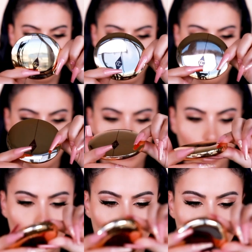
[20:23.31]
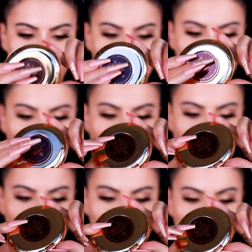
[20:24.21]
All of Charlotte
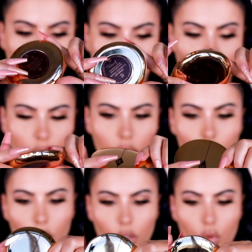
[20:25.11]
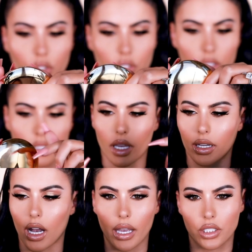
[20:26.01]
Tilbury's products are gorgeous.
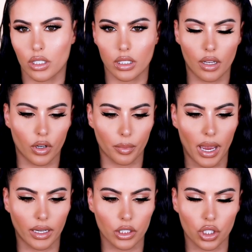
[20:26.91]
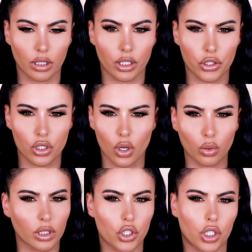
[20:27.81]
Like, I just love her packaging. They're so
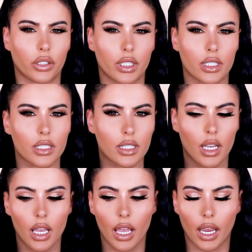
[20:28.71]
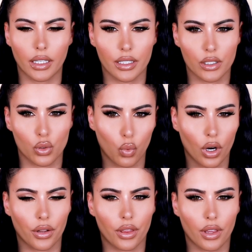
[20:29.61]
luxurious, and it is
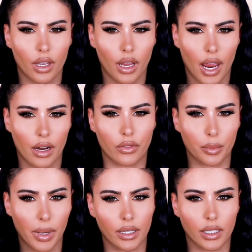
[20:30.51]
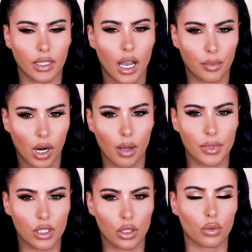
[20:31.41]
worth every penny, I
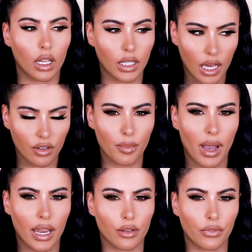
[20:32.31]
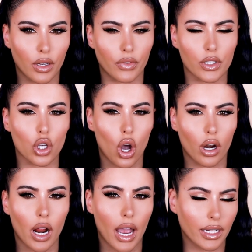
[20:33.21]
promise you. A lot of my favorites
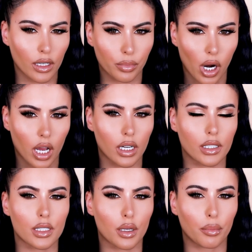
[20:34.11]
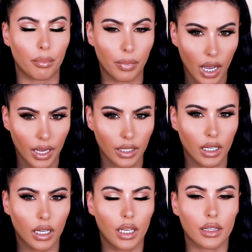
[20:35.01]
are high-end products,
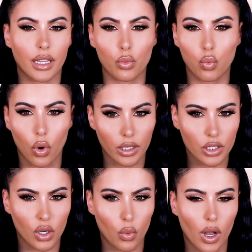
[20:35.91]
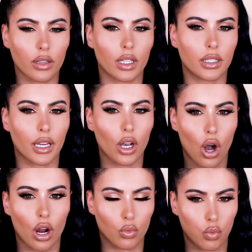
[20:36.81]
but they work so well that they
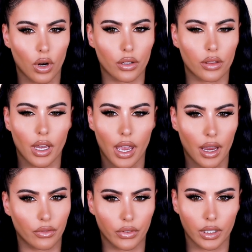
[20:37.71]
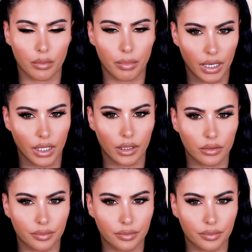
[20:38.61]
are worth every penny.